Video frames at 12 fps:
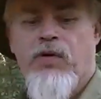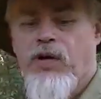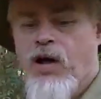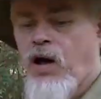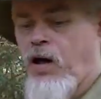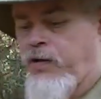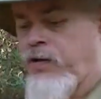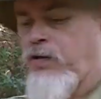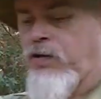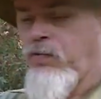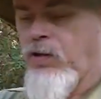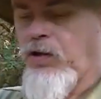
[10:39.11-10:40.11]
would not
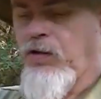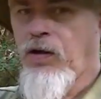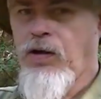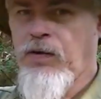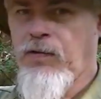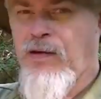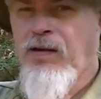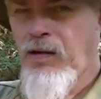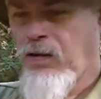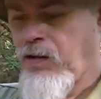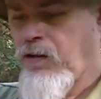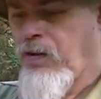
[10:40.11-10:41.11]
do anything.
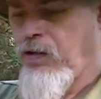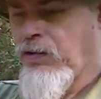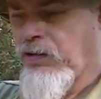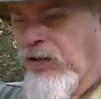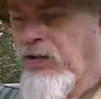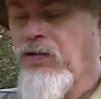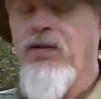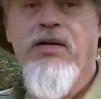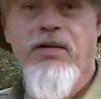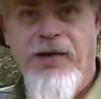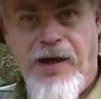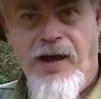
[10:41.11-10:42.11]

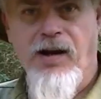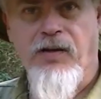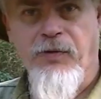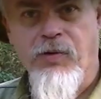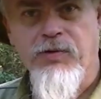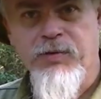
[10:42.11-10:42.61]
That'll throw